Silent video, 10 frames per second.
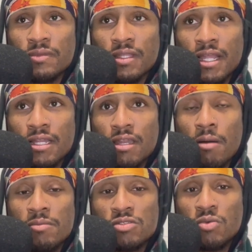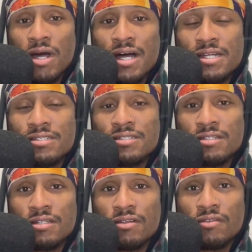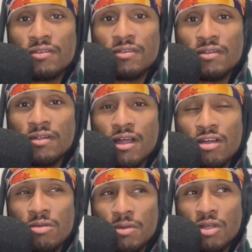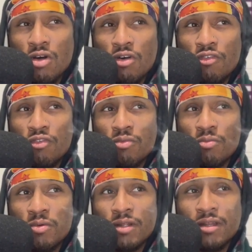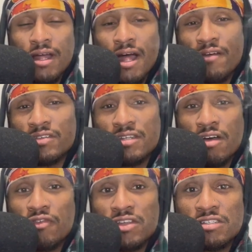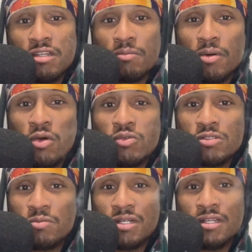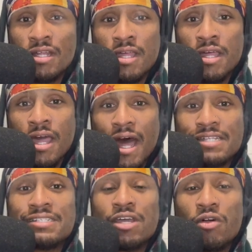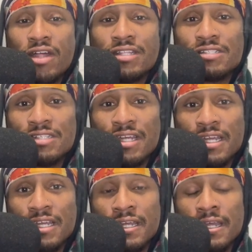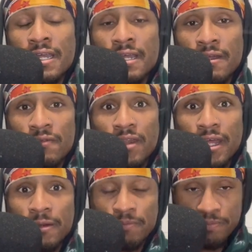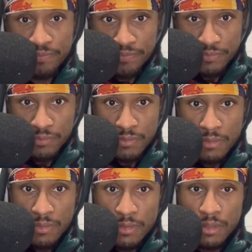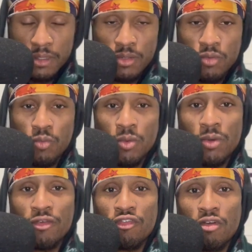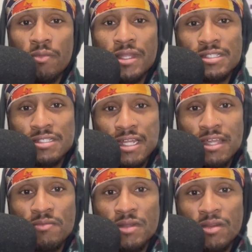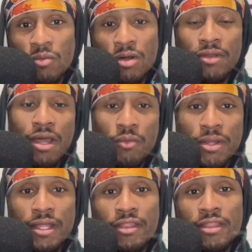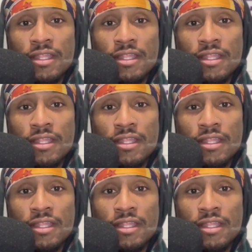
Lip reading: like numbers wise. I could be off, but obviously I'll fix it in post. But I say all that to say, like, we went from the enslavement, well, not we,